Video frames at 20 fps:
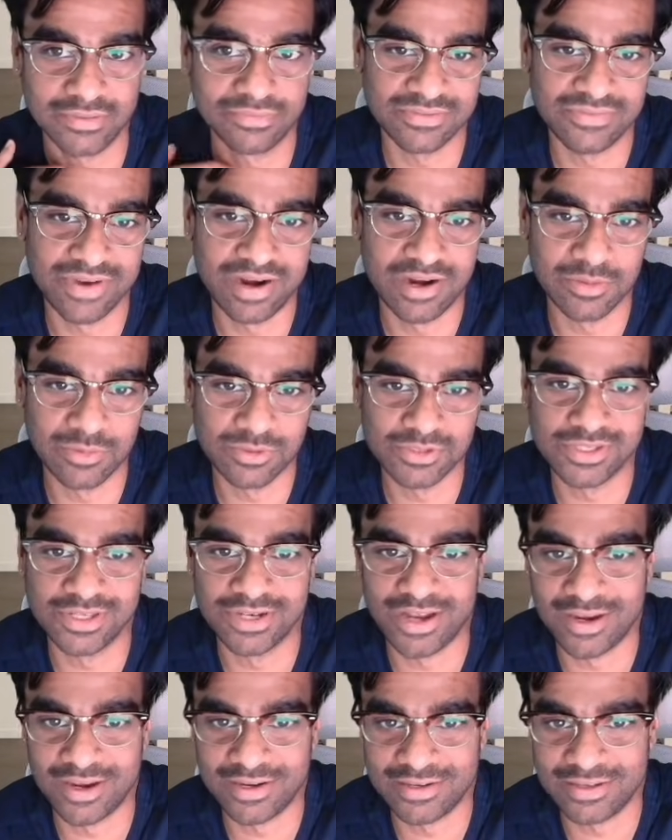variables you'd
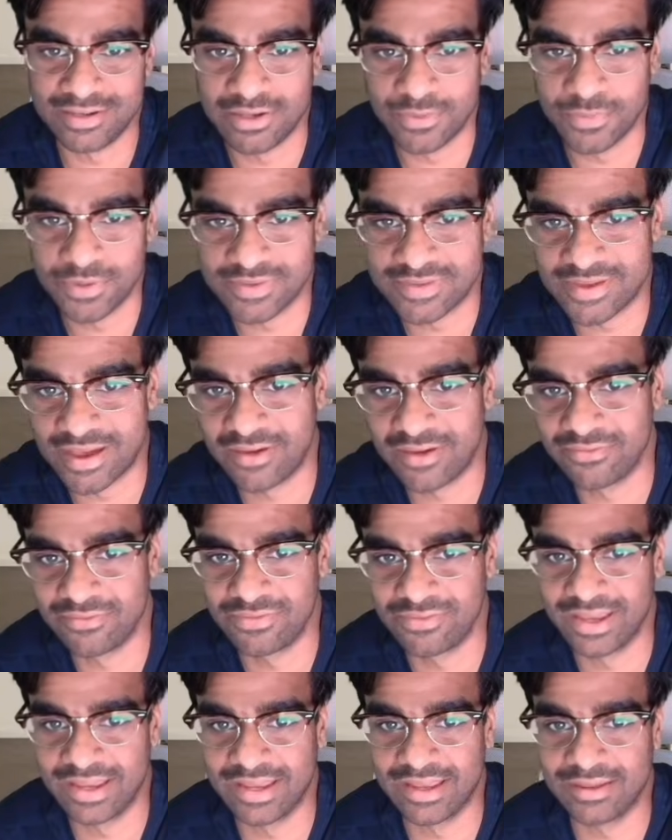ideally want to have
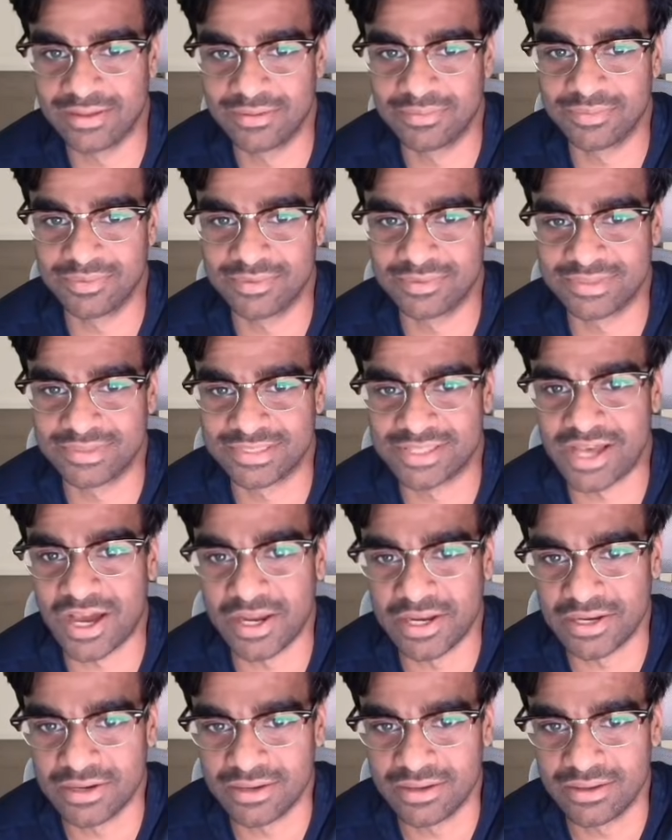a
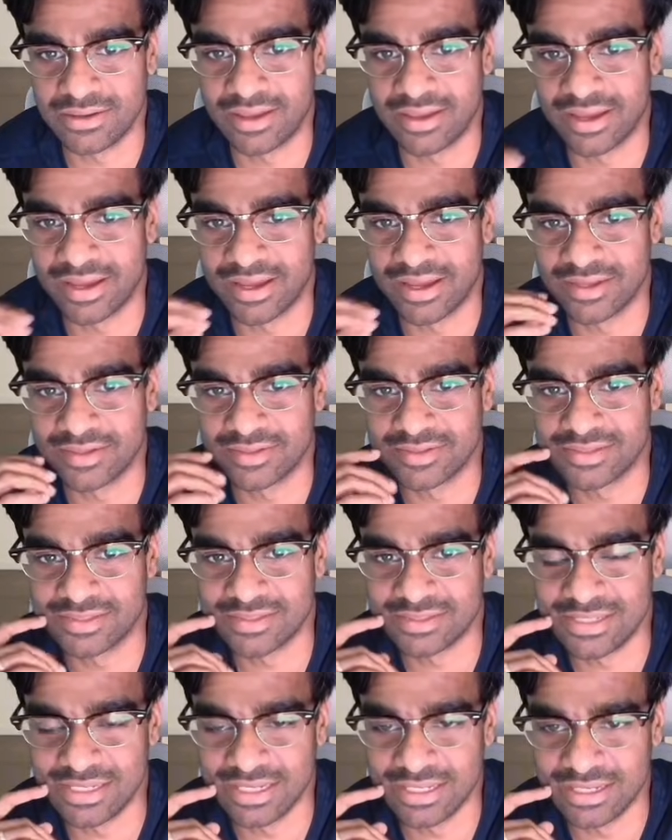sign as
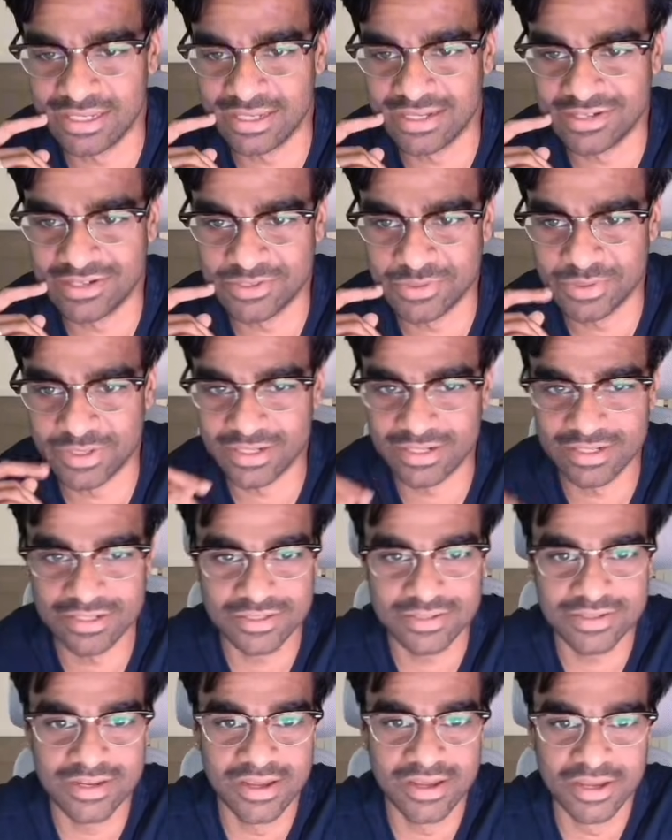the initial
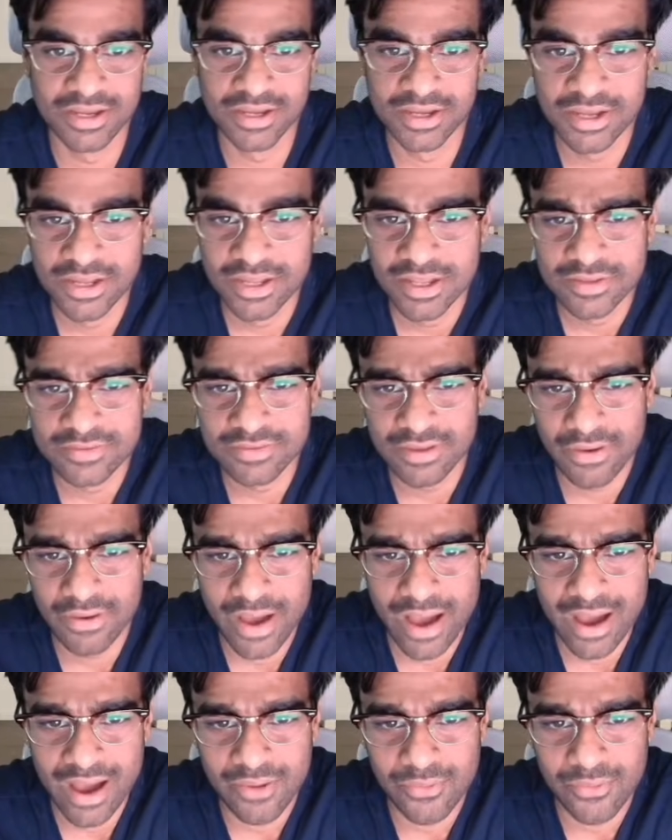condition. So
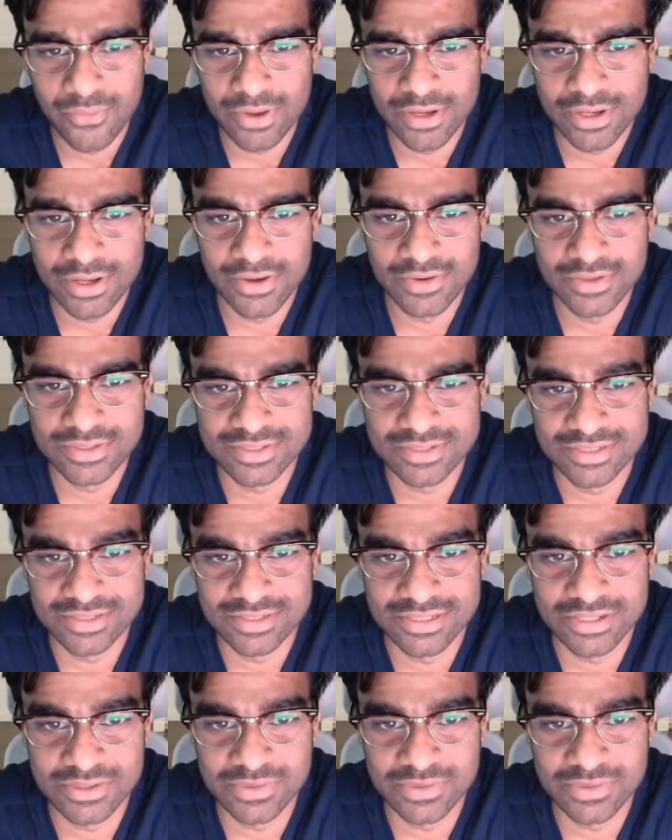how we're going to deal